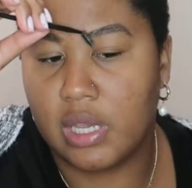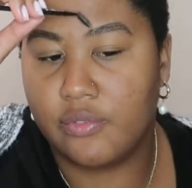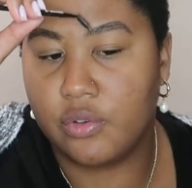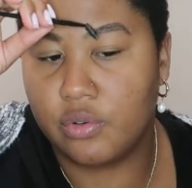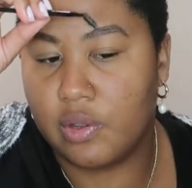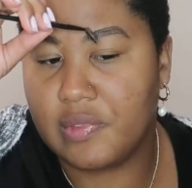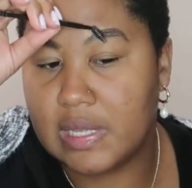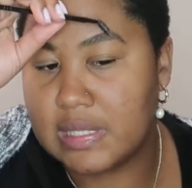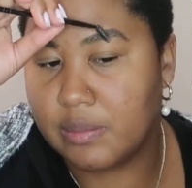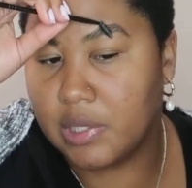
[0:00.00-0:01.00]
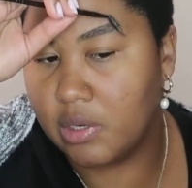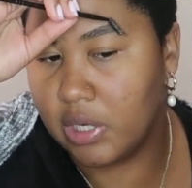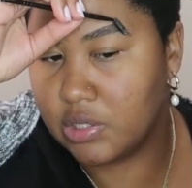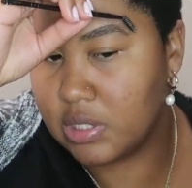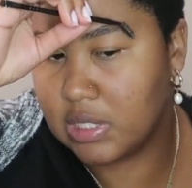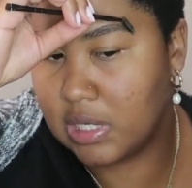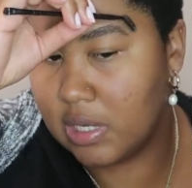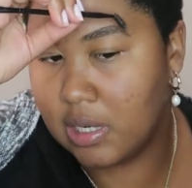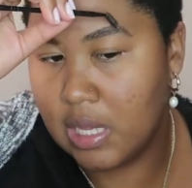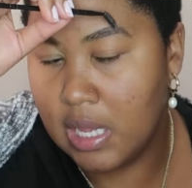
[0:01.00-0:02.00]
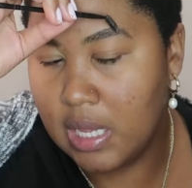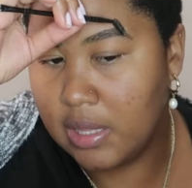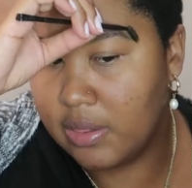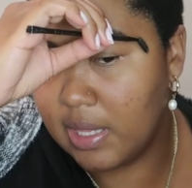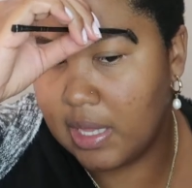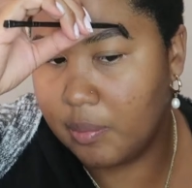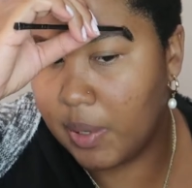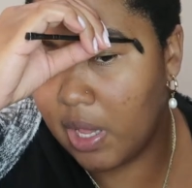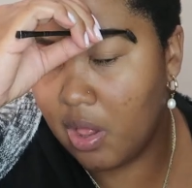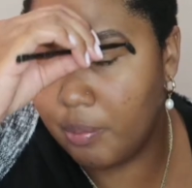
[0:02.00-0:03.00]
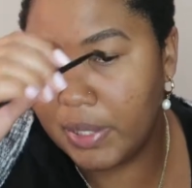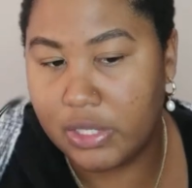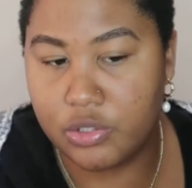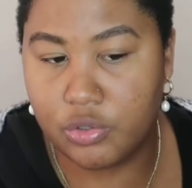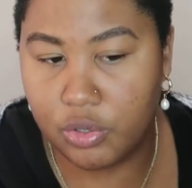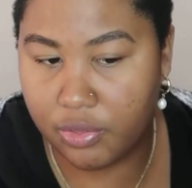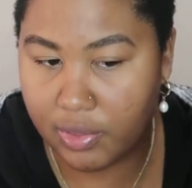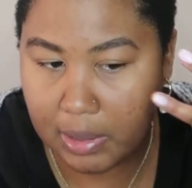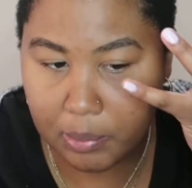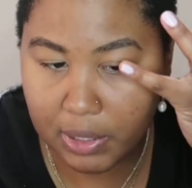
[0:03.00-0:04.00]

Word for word: If you if that's something you're interested in, then by all means do your thing.